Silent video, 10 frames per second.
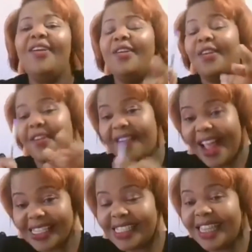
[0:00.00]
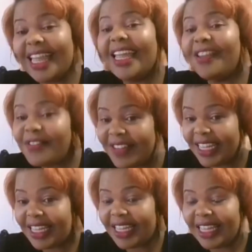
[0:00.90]
rice in the
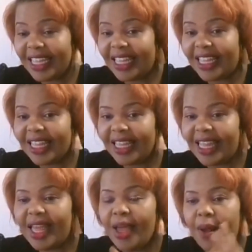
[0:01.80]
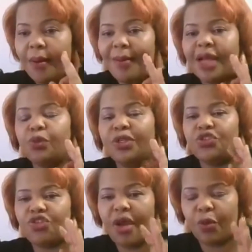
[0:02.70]
evening. But
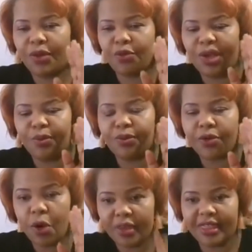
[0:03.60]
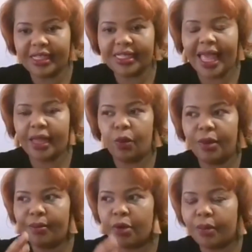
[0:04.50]
we broke that cycle. We
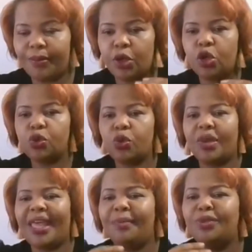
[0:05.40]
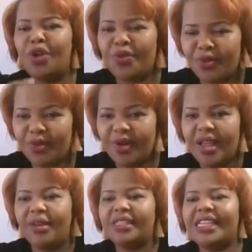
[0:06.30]
broke because we kept on
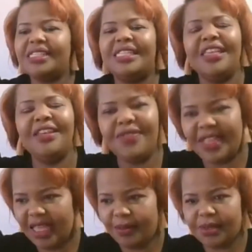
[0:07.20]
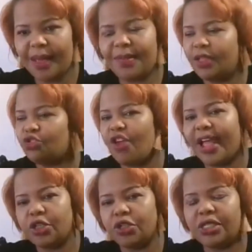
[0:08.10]
just giving him something,
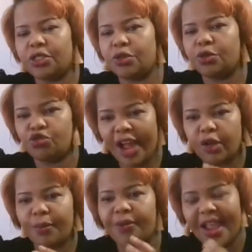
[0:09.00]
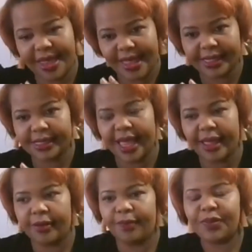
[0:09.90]
trying to break that
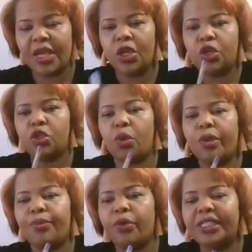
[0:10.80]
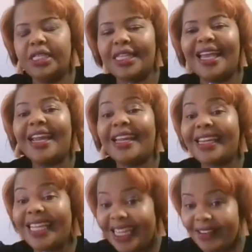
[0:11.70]
cycle. So we brought in the
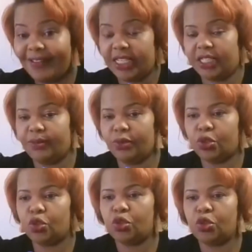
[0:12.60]
green vegetables.